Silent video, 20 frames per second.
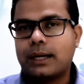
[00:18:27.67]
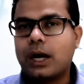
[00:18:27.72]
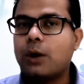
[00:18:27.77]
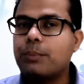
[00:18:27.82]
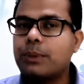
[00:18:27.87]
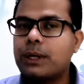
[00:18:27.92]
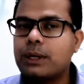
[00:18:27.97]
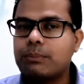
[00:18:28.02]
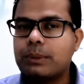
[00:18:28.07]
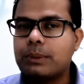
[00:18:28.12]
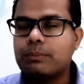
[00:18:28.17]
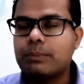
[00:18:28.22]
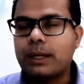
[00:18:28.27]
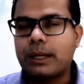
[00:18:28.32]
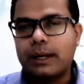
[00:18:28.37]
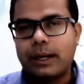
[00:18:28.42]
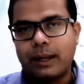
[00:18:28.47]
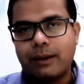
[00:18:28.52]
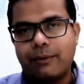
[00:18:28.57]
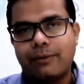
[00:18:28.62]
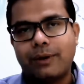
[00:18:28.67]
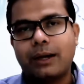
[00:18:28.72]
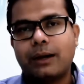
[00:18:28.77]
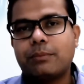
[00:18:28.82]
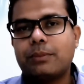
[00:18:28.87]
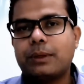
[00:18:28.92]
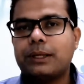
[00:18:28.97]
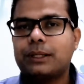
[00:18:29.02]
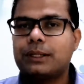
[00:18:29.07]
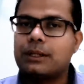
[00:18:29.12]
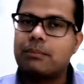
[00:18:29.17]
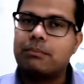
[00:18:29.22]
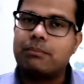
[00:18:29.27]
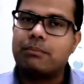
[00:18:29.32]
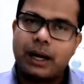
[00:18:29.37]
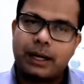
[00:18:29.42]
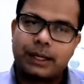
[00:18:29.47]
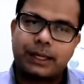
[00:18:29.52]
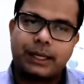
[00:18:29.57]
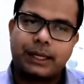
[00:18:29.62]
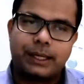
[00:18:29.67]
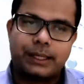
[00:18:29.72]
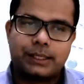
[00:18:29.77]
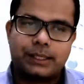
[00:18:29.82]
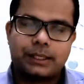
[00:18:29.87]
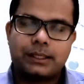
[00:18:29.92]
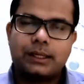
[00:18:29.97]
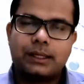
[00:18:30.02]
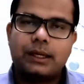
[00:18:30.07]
how many people are available in the market.